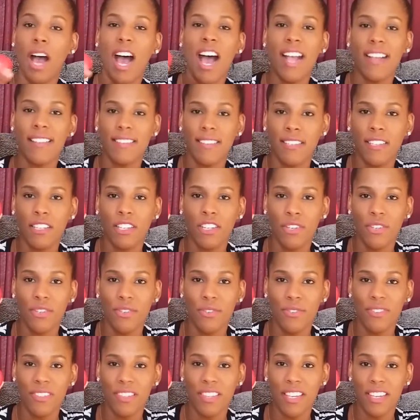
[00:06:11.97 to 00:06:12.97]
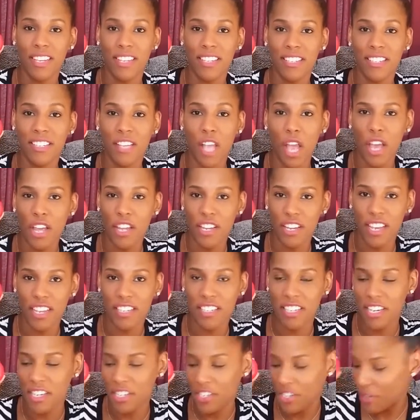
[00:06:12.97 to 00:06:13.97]
I still use these.
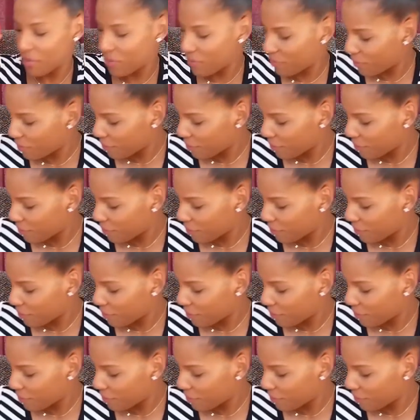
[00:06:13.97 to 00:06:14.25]
Yes, I do.